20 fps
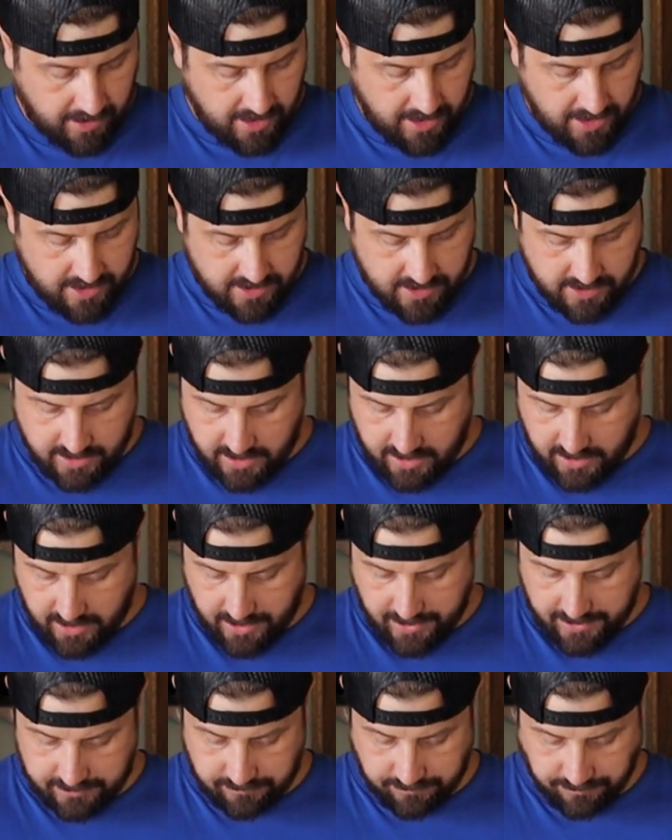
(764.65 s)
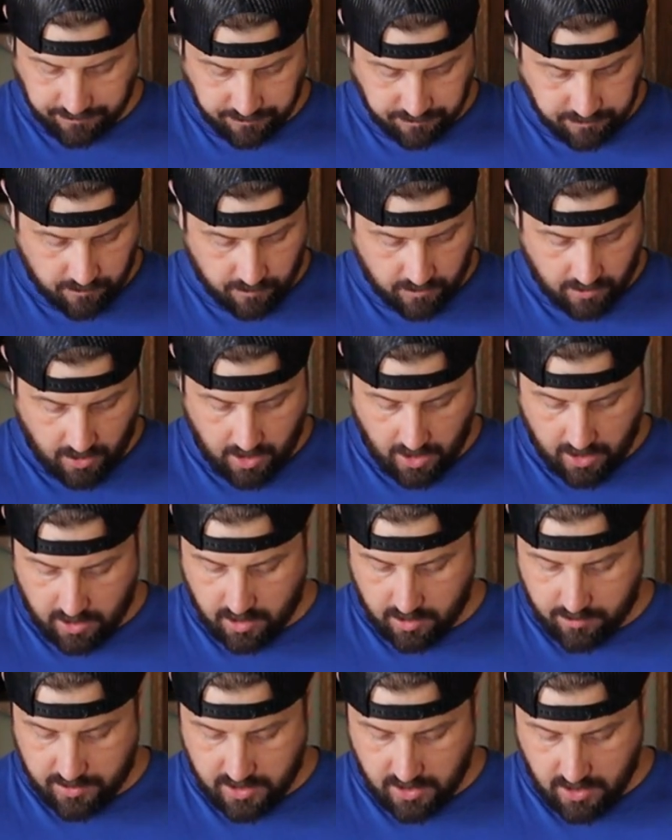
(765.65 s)
and I
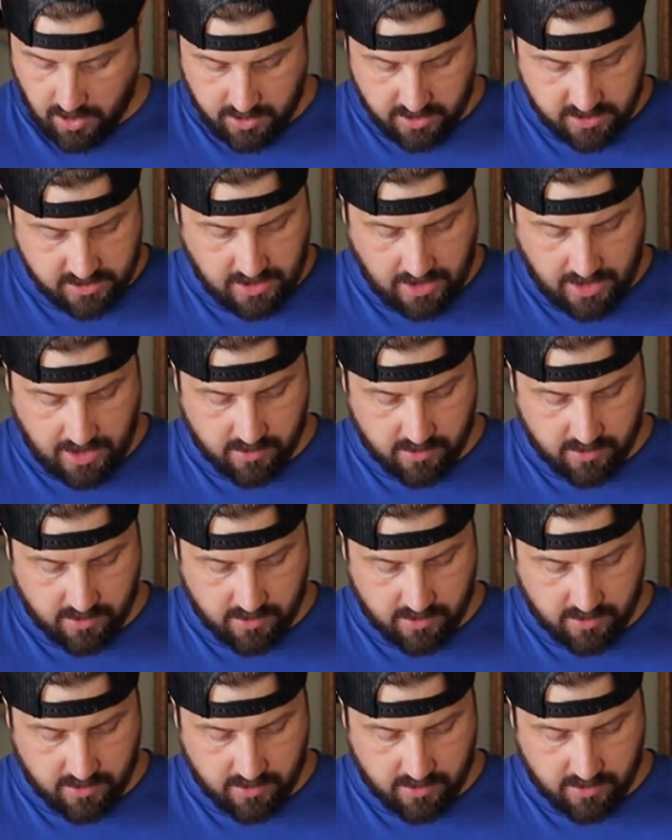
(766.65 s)
gotta be honest,